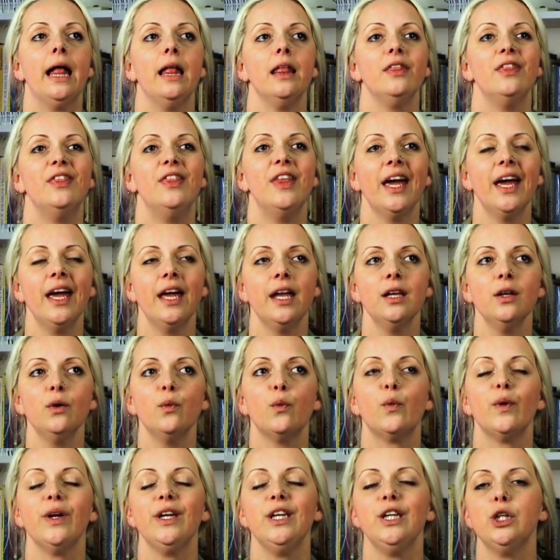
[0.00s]
then
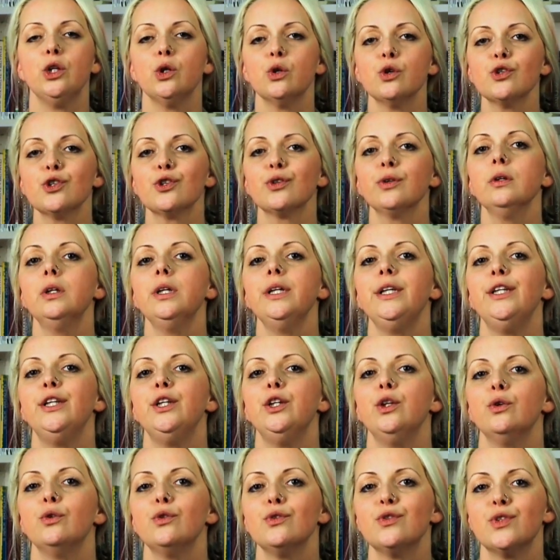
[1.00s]
we usually
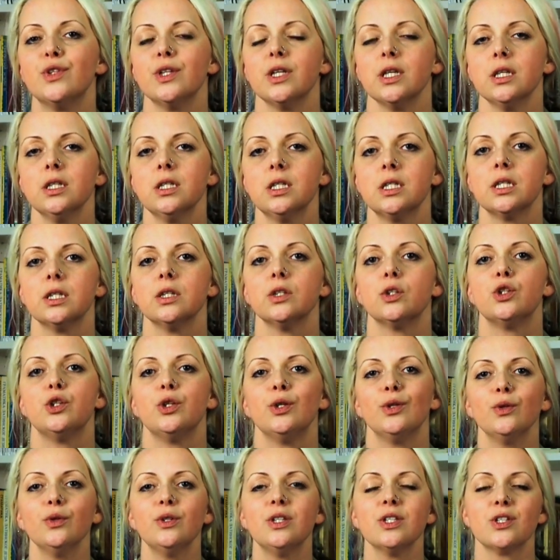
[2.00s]
use it
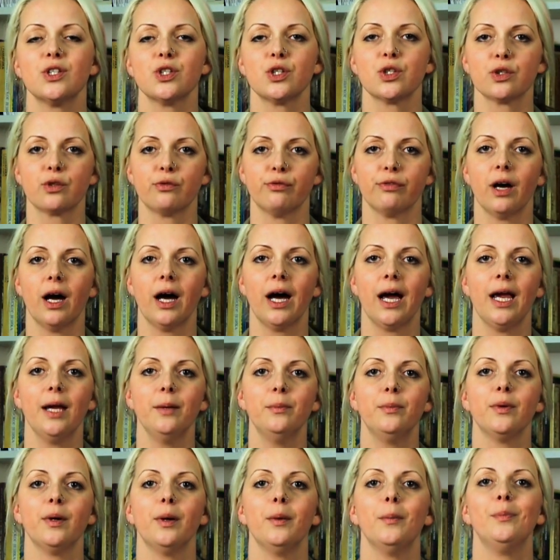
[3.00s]
to
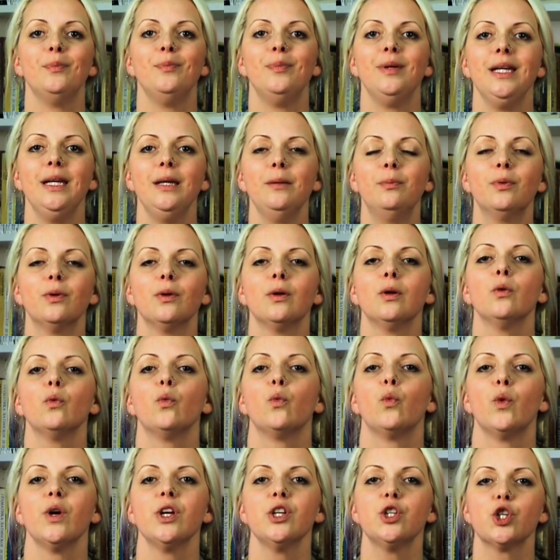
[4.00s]
describe people
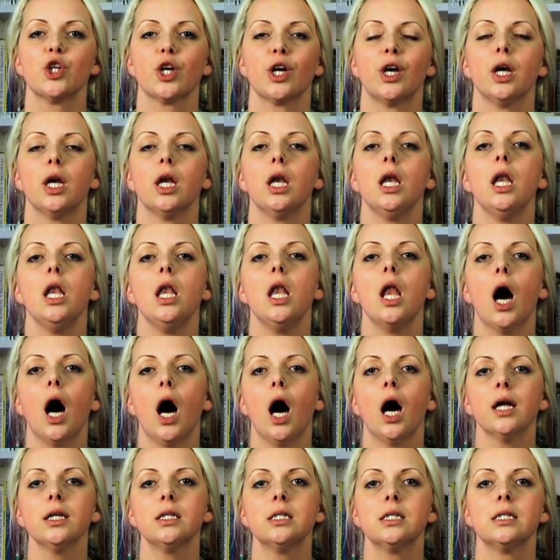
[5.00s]
which are
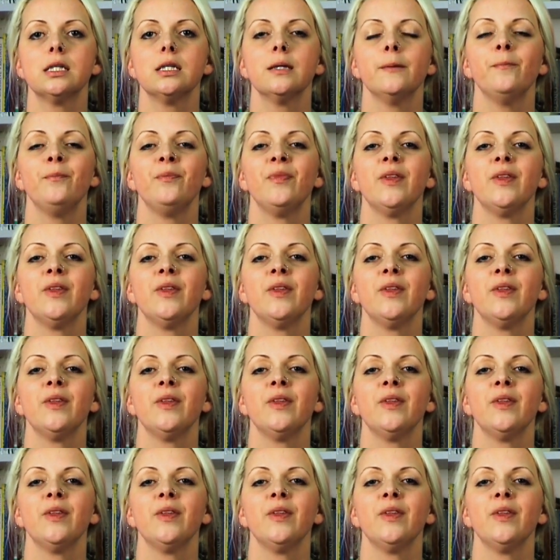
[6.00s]
not